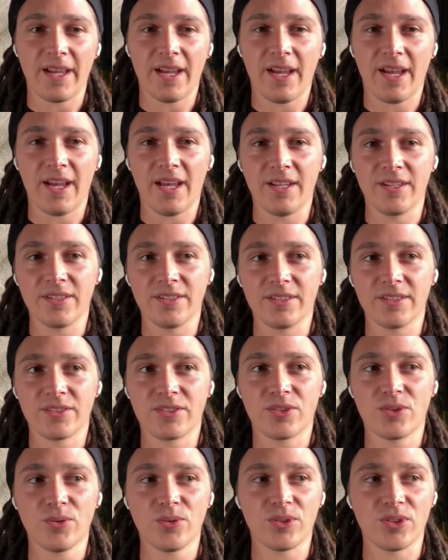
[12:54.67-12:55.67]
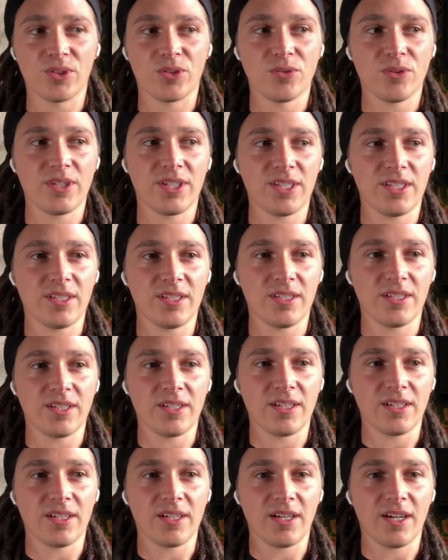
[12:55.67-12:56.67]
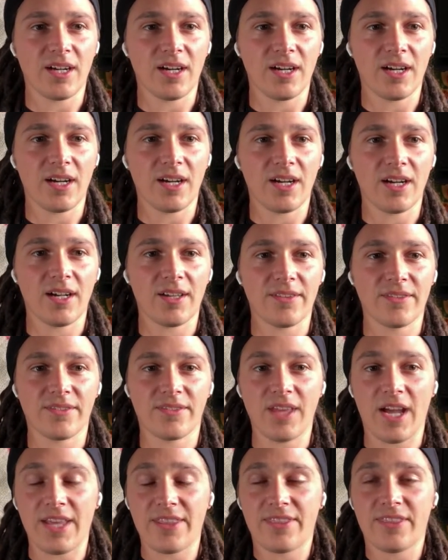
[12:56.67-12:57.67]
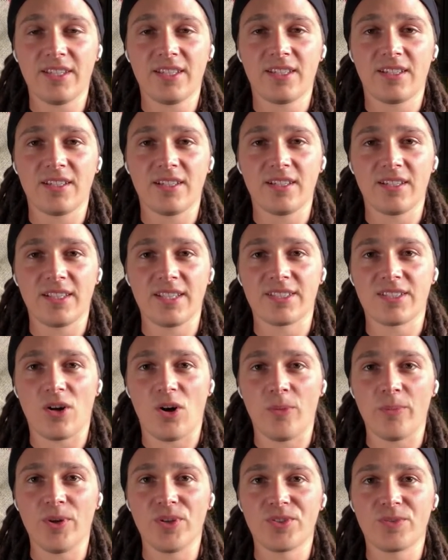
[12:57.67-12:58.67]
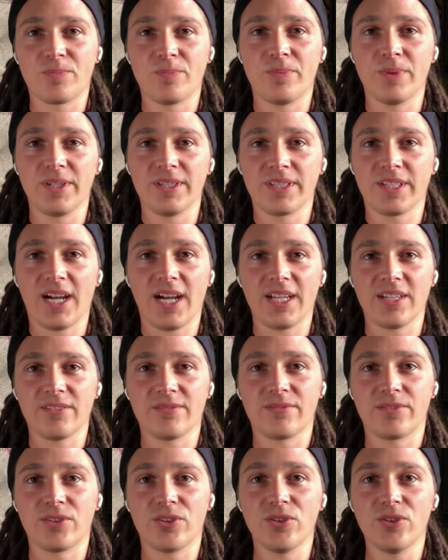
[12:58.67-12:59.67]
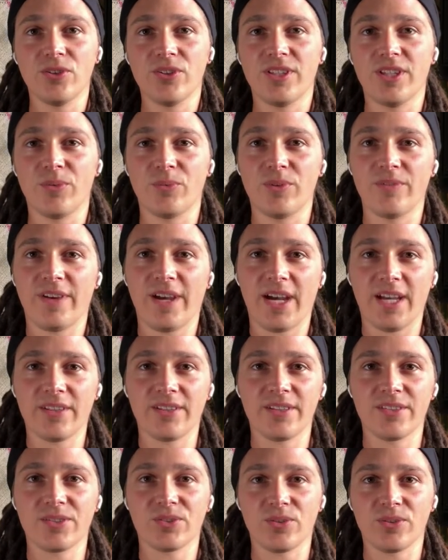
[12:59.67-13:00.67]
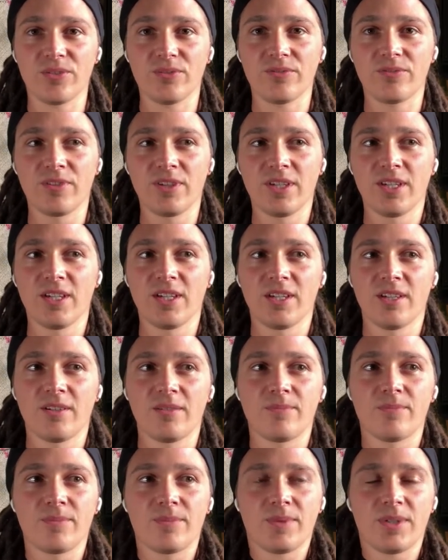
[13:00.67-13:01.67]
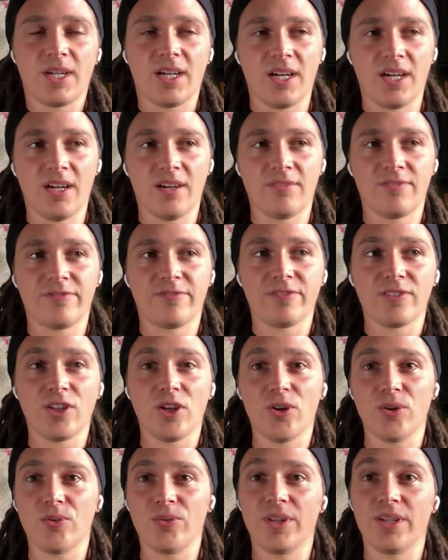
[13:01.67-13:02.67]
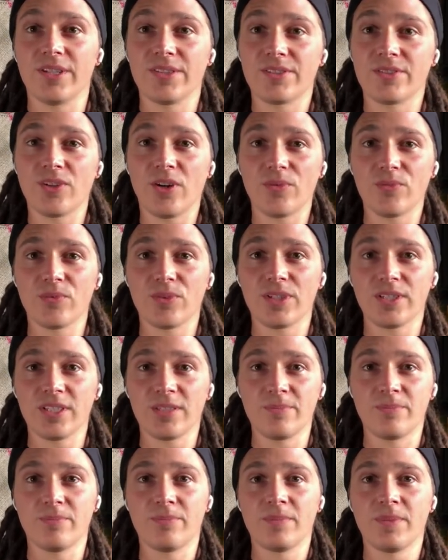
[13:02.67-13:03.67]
And to a degree, I think it's almost been kind of good that we've had this sort of flow, that it's not really,